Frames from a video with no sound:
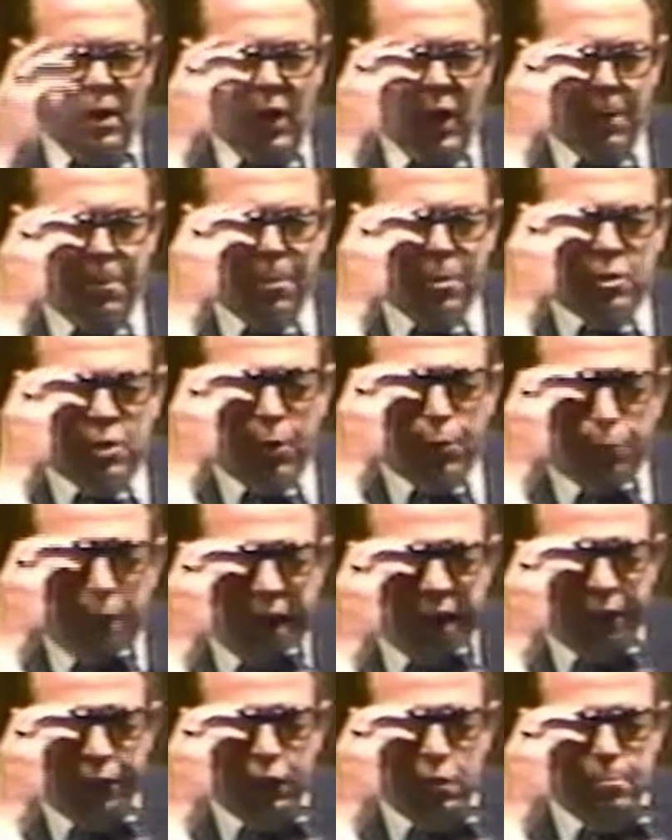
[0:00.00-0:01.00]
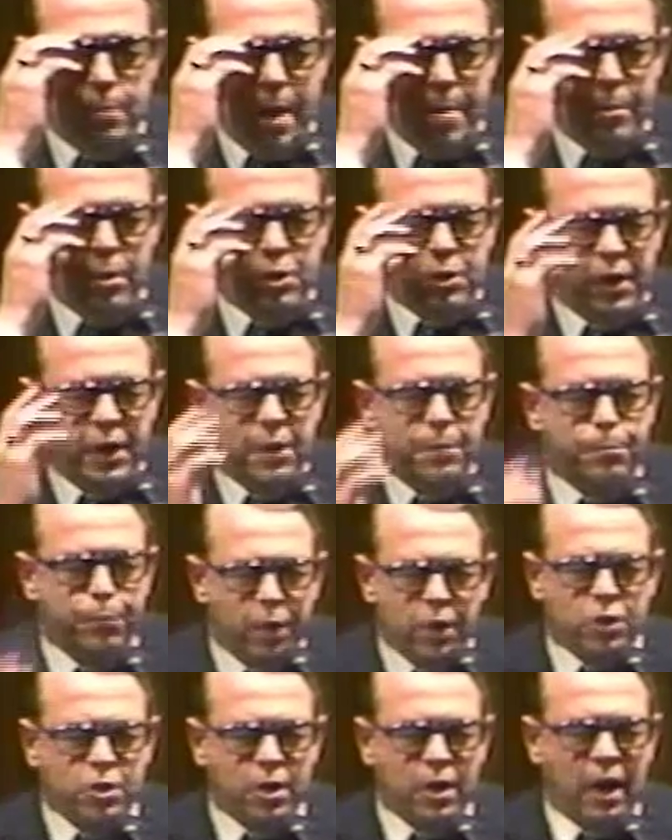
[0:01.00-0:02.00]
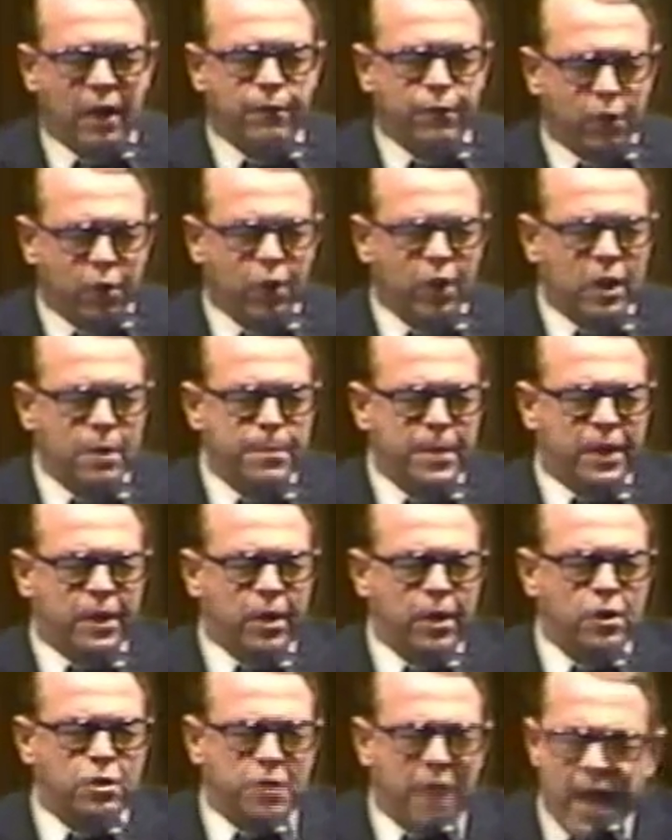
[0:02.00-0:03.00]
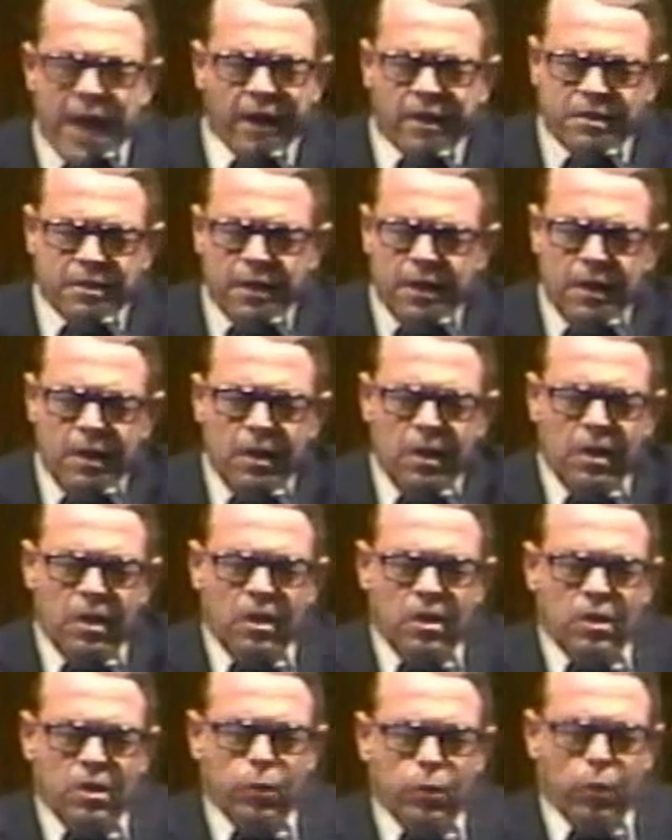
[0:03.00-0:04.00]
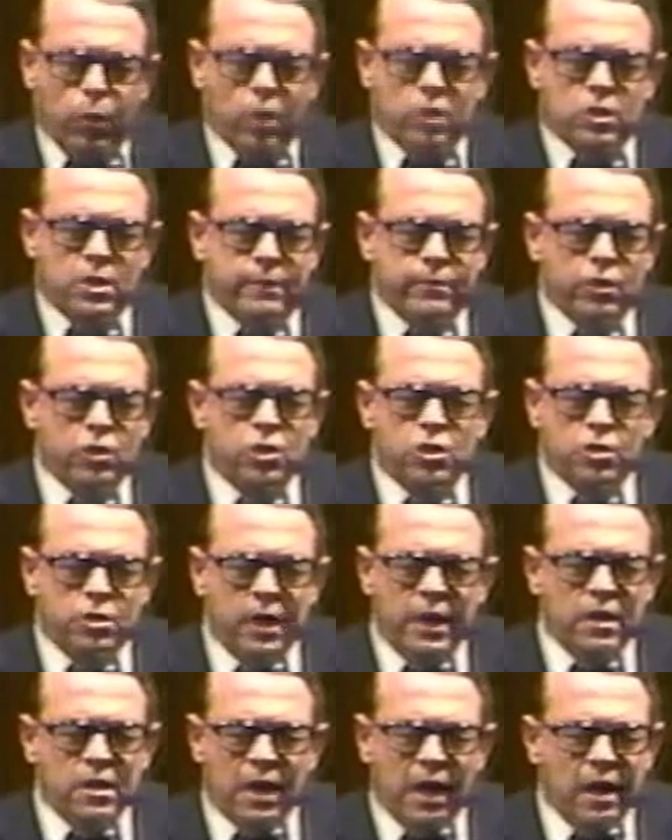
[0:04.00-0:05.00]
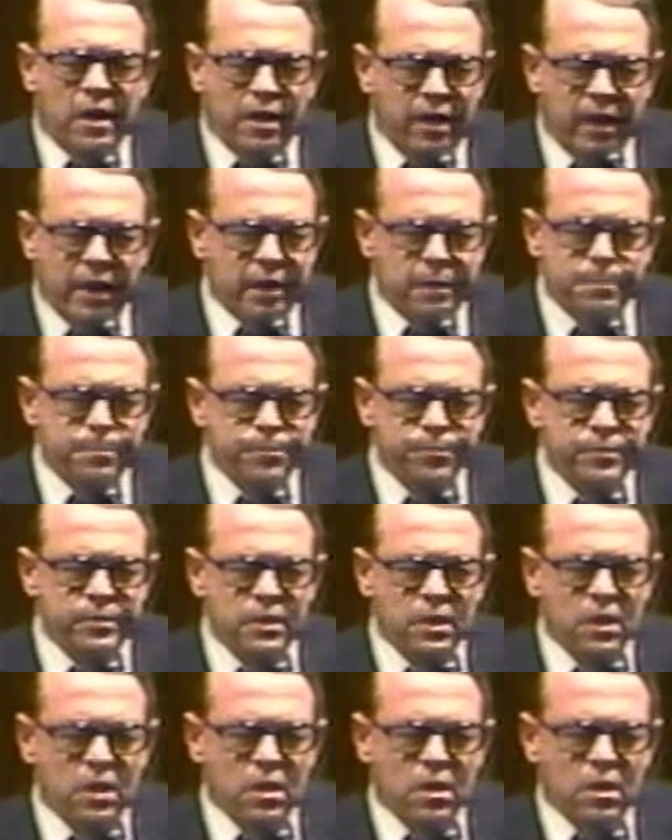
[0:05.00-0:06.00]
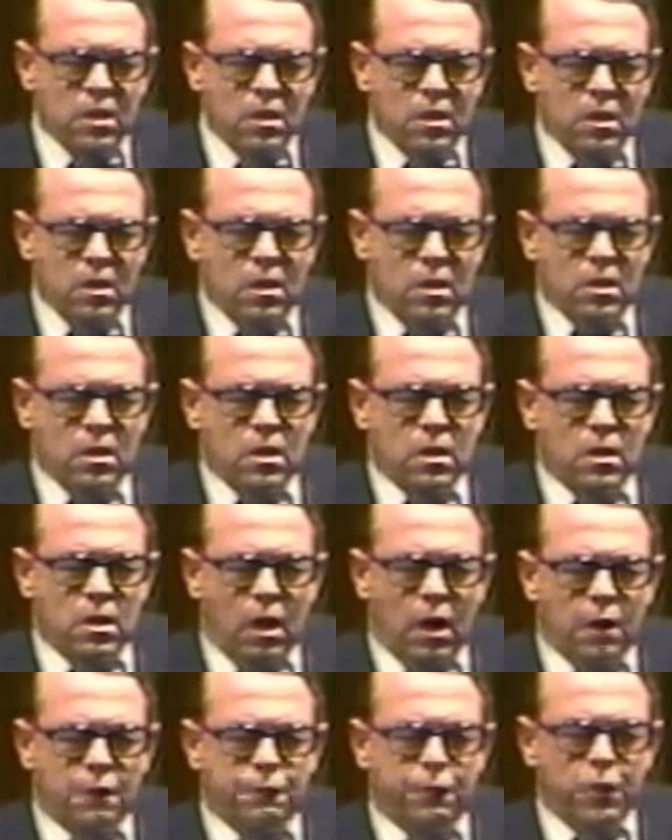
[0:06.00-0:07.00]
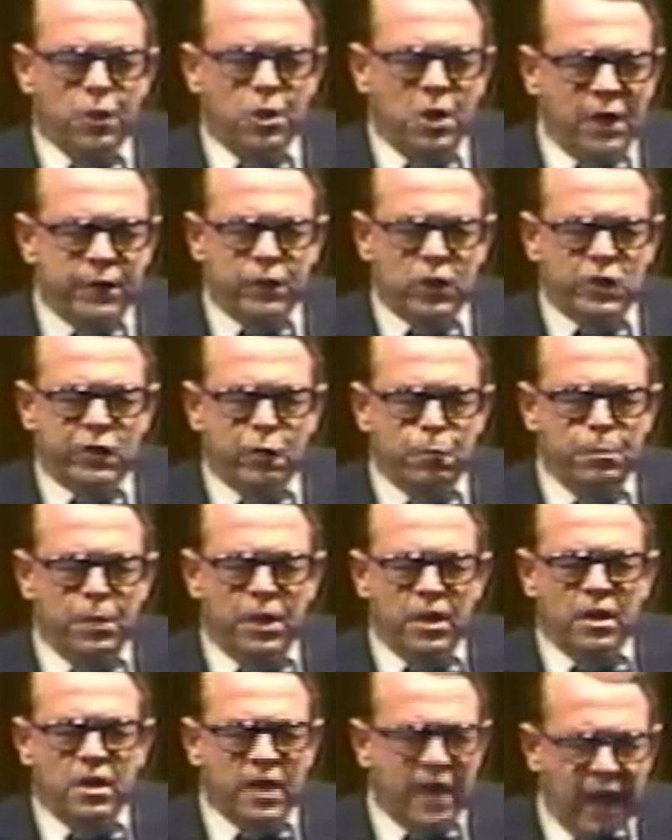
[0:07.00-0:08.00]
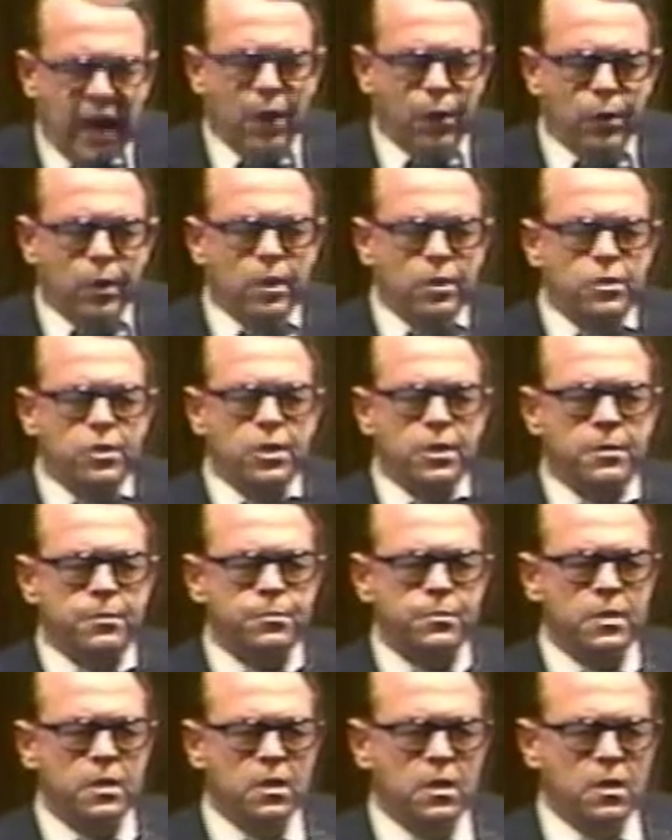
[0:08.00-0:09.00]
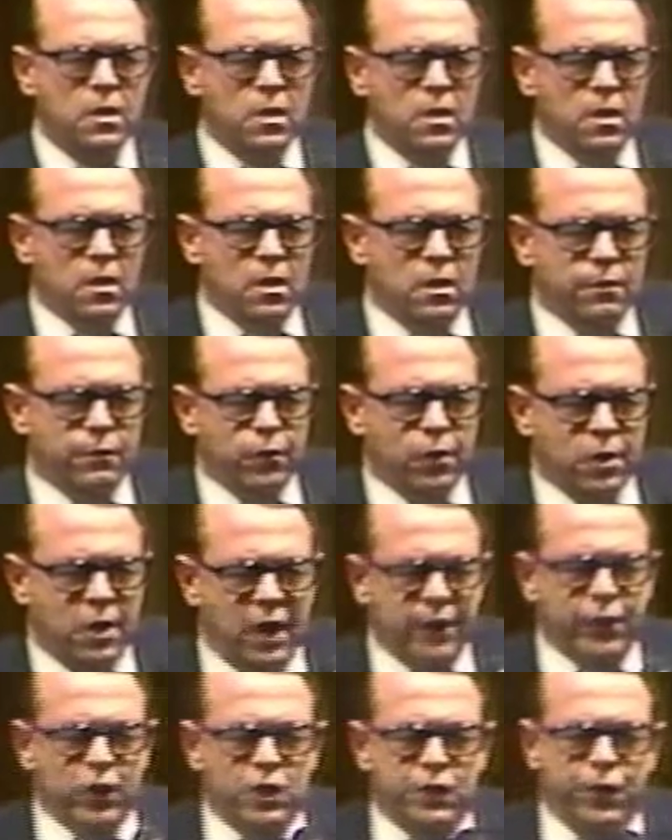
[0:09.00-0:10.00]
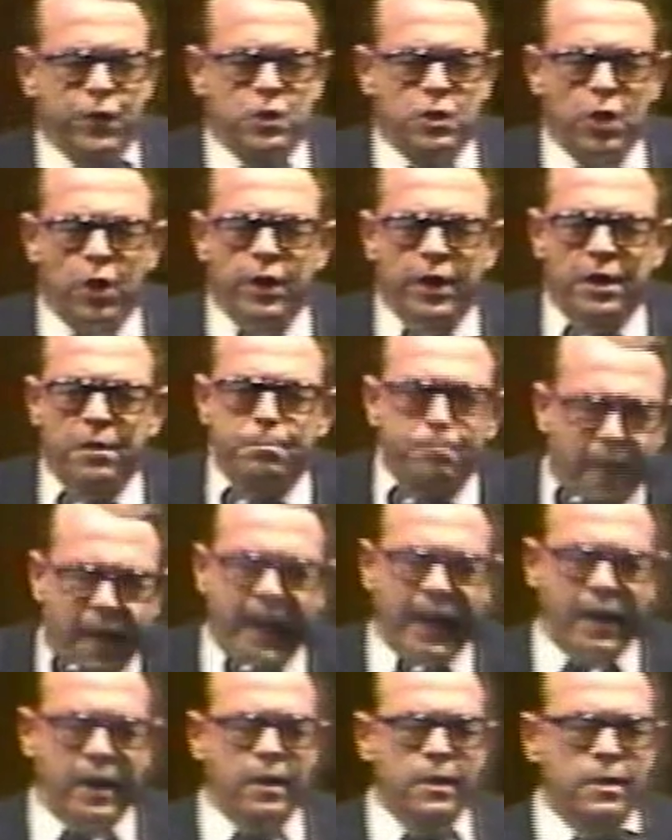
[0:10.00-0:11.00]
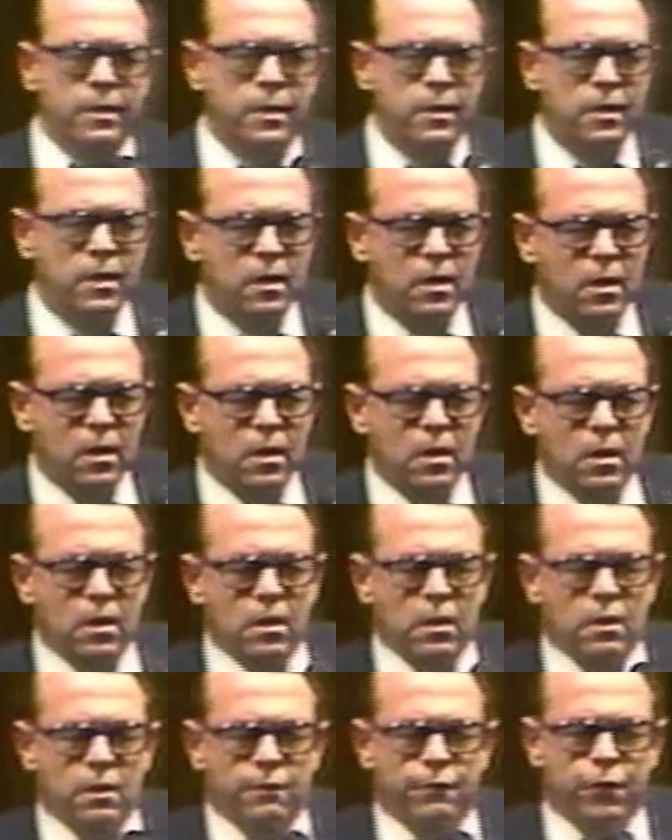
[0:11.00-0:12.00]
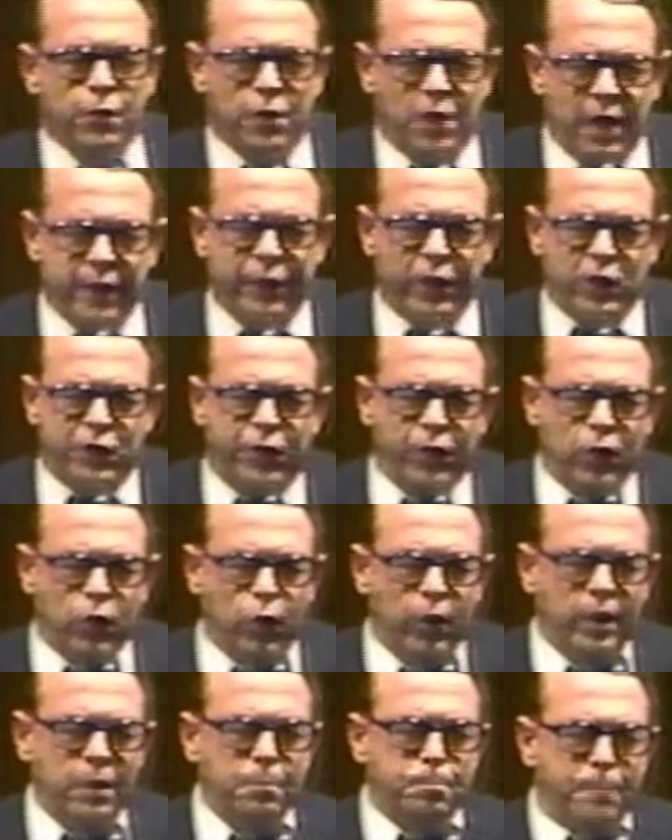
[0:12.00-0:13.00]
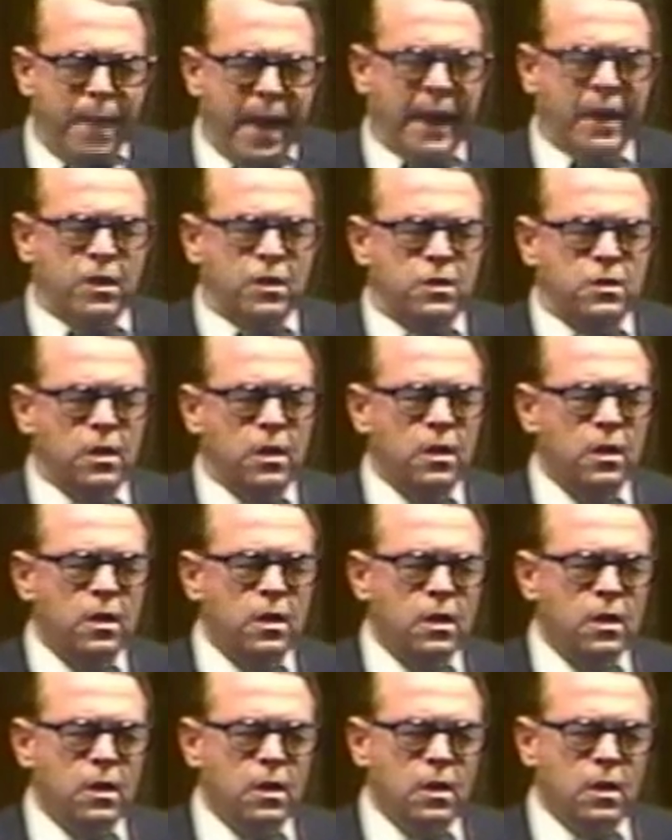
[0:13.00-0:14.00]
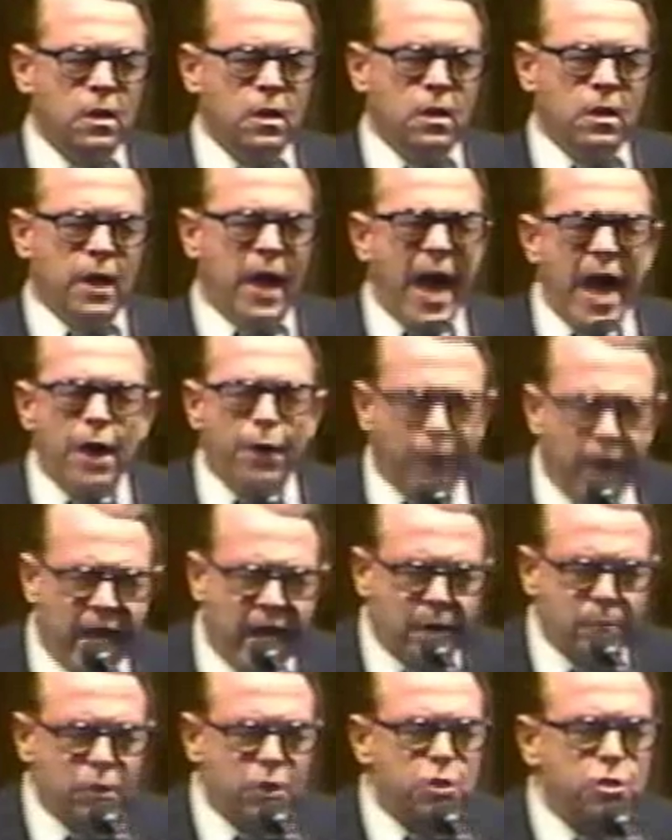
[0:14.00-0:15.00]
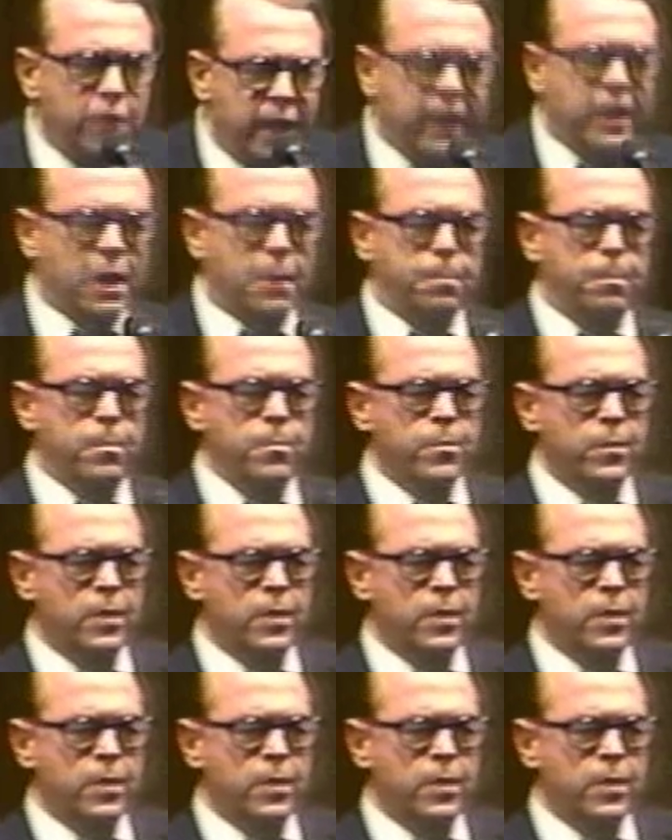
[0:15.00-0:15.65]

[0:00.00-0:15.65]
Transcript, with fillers: Help us to write from the Mamertine prison, I've learned to be content whatsoever state I am. God, forgive us for being cowards. Forgive us for turning back. Forgive us for going back to Haran with Jacob,